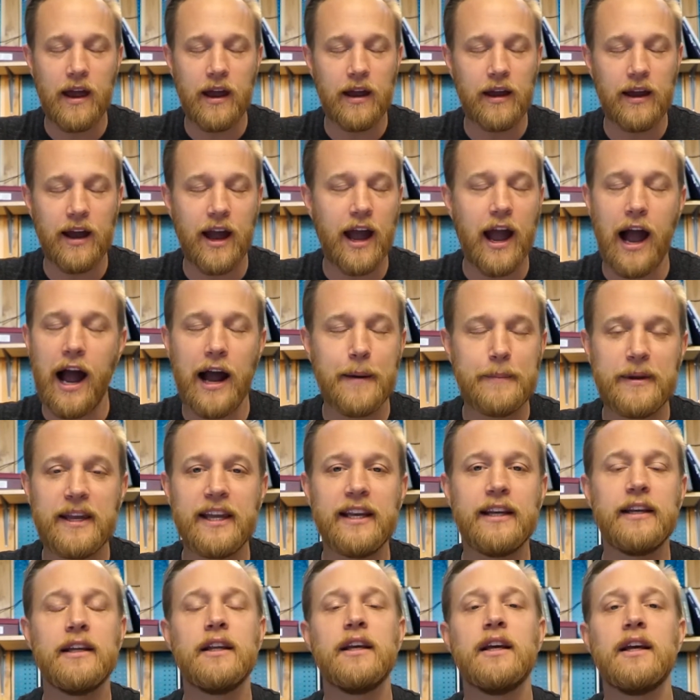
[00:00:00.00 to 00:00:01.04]
I
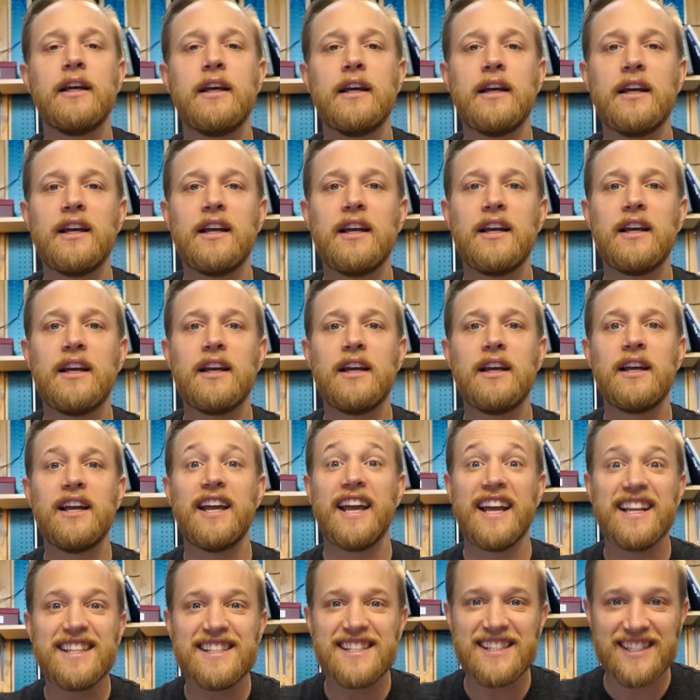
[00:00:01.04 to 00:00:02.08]
mean,
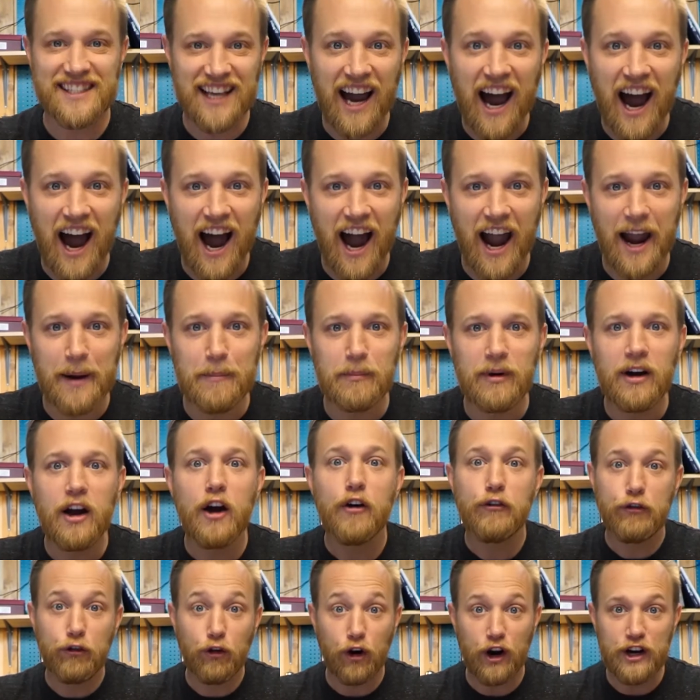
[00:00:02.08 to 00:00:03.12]
it's time
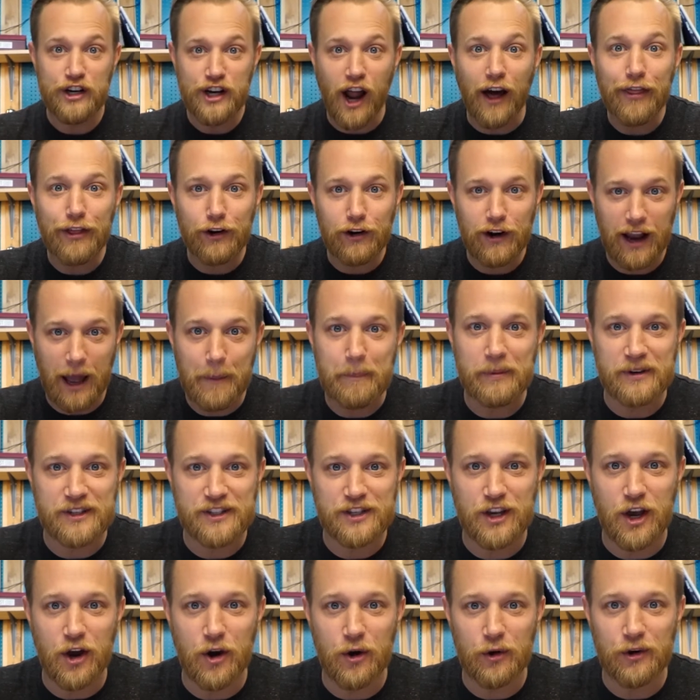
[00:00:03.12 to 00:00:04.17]
for another
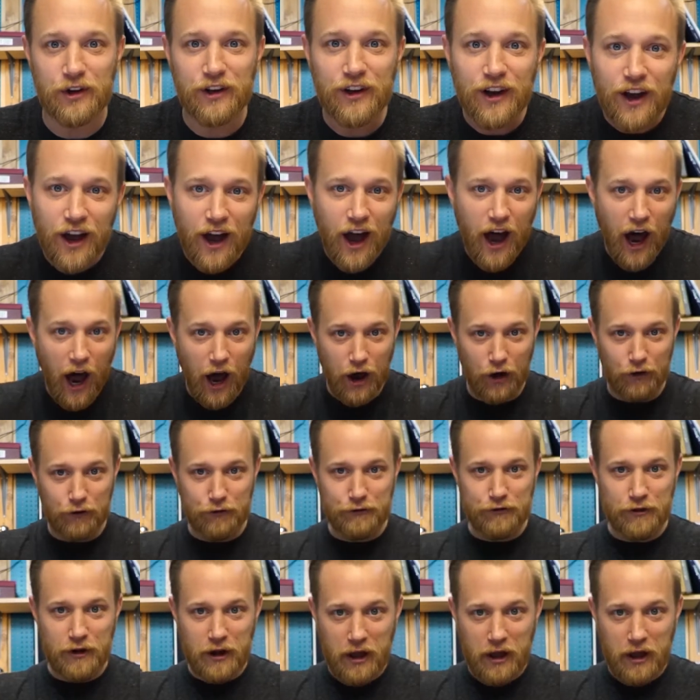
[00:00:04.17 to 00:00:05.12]
episode of